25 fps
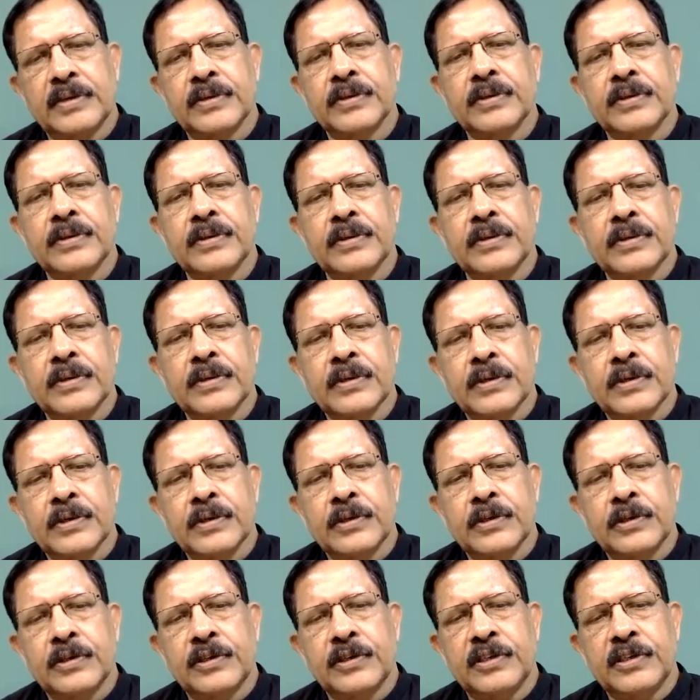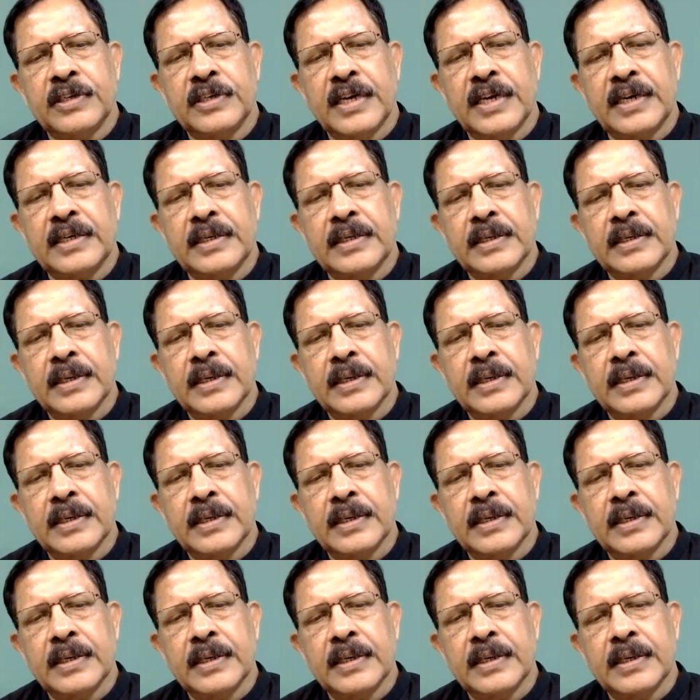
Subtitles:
to Z